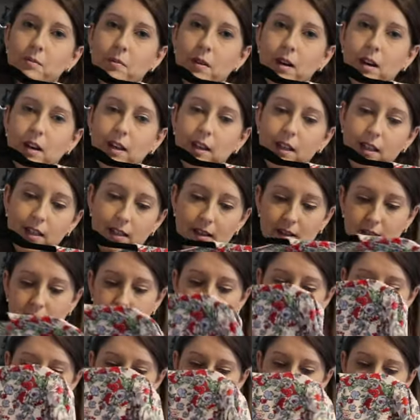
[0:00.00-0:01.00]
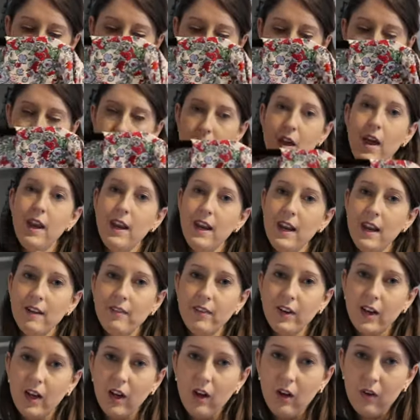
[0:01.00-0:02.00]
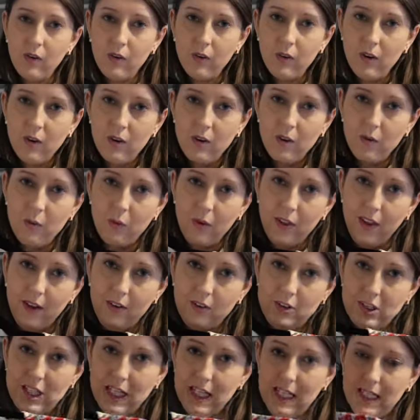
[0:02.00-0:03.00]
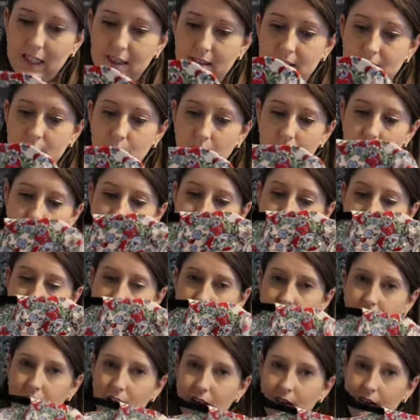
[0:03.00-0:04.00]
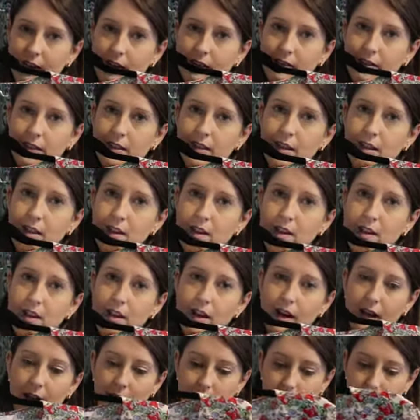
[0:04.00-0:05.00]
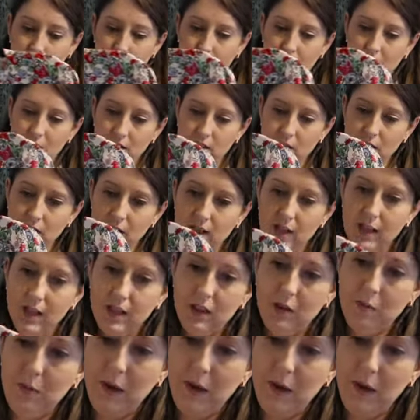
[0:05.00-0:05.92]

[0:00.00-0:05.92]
buy. Never go without a list when you're buying clothes. I do like the